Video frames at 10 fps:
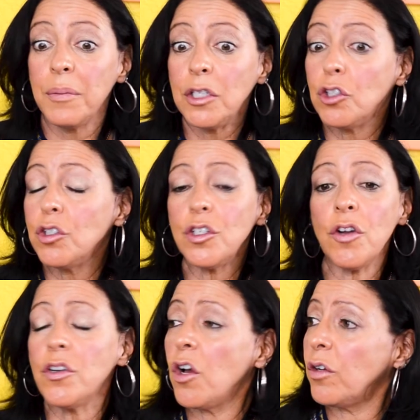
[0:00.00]
I mean, you
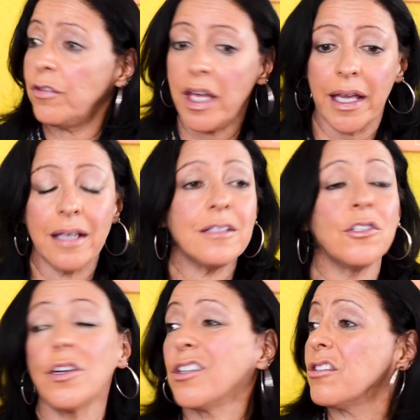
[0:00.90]
don't know if that casting
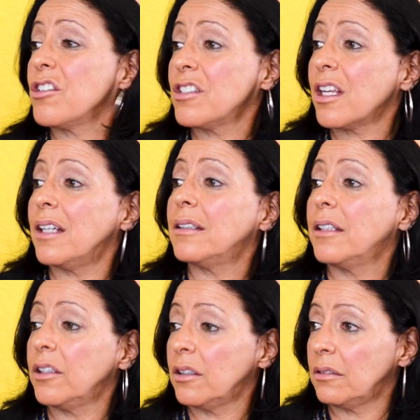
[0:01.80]
director just got
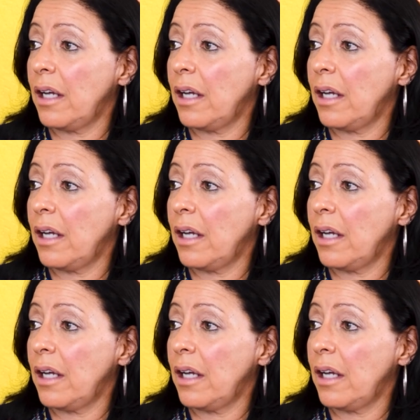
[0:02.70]
their